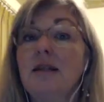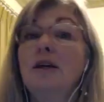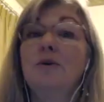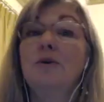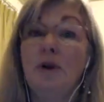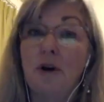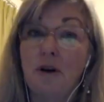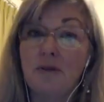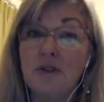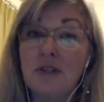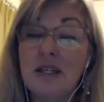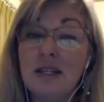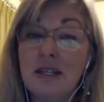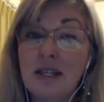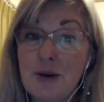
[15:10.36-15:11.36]
Well, obviously
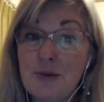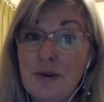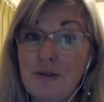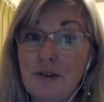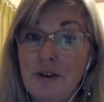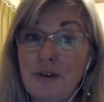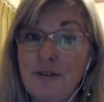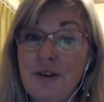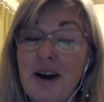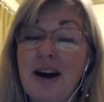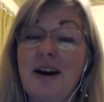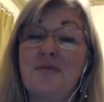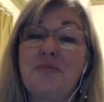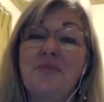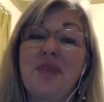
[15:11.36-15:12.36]
it didn't get me very
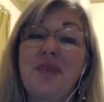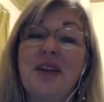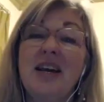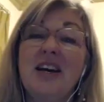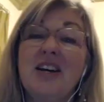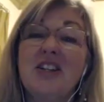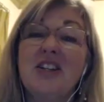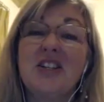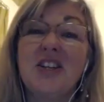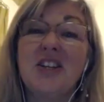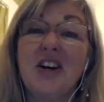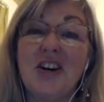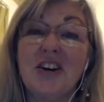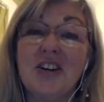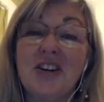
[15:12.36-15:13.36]
far.
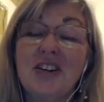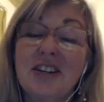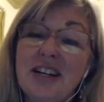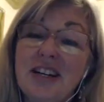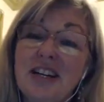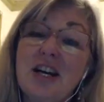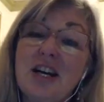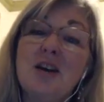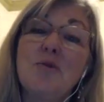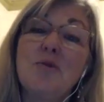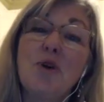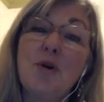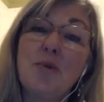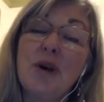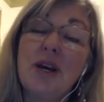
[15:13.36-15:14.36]
So
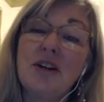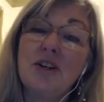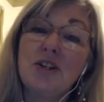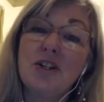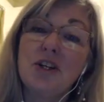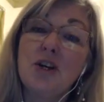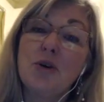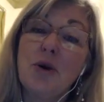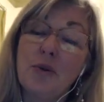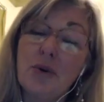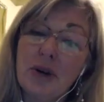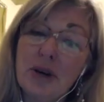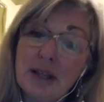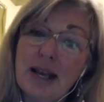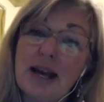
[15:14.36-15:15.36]
what we can do when we're
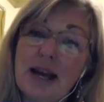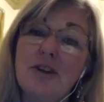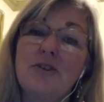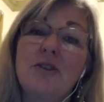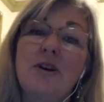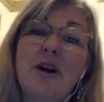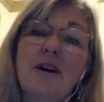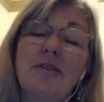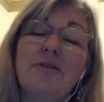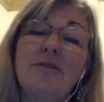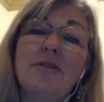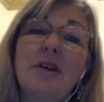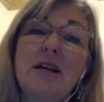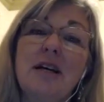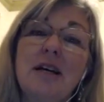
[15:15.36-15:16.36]
in that trough
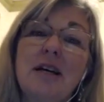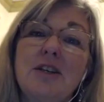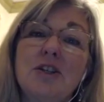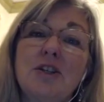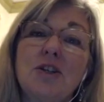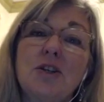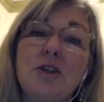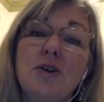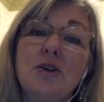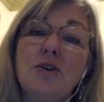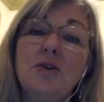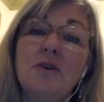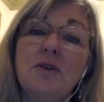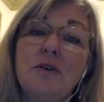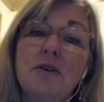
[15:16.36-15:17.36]
is to
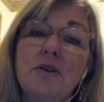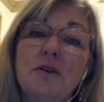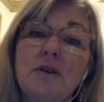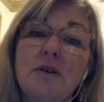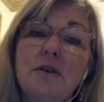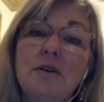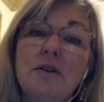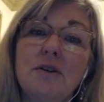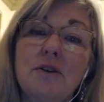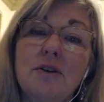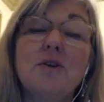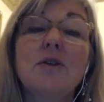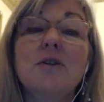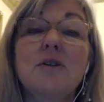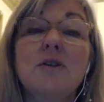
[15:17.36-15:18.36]

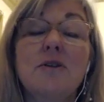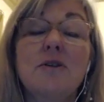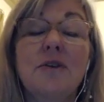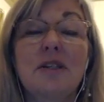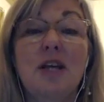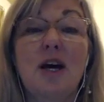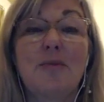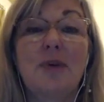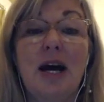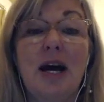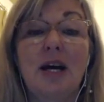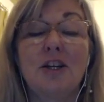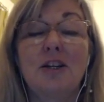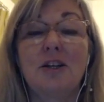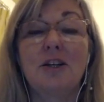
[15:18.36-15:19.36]
do the
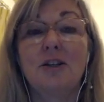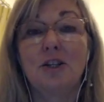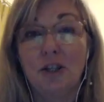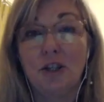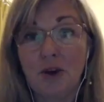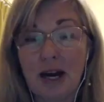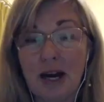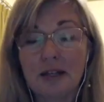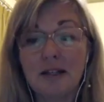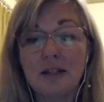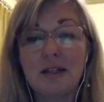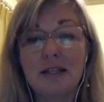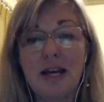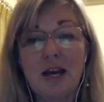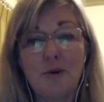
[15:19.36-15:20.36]
self-examination, to
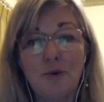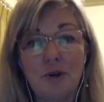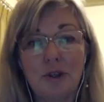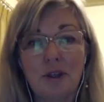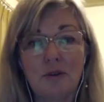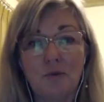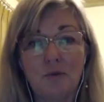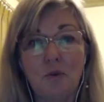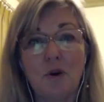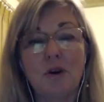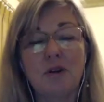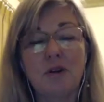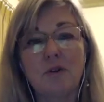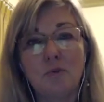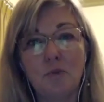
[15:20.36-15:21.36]
understand
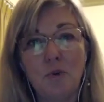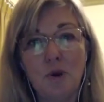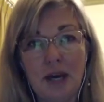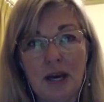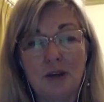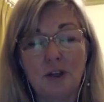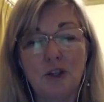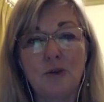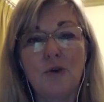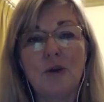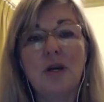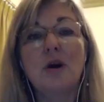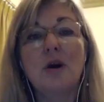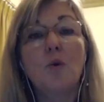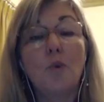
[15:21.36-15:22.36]
what we are
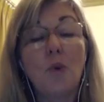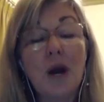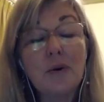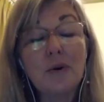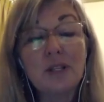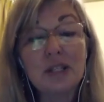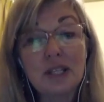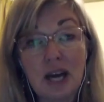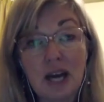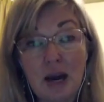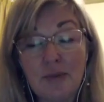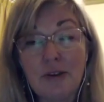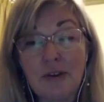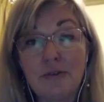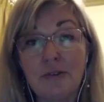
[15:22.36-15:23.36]
doing, where it's
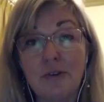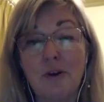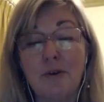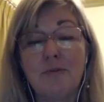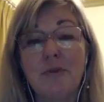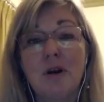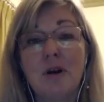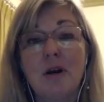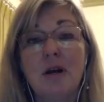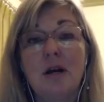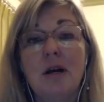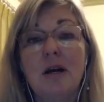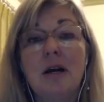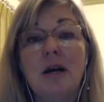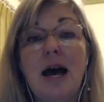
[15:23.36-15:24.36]
coming from,
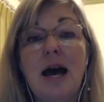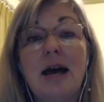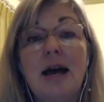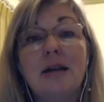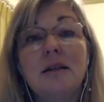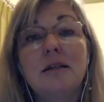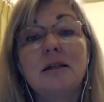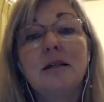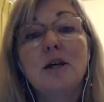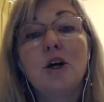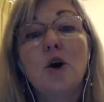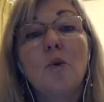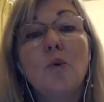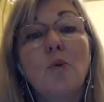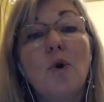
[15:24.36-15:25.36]
and
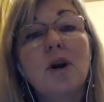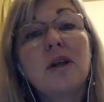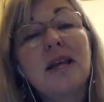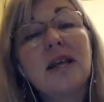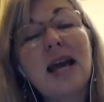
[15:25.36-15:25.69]
what are the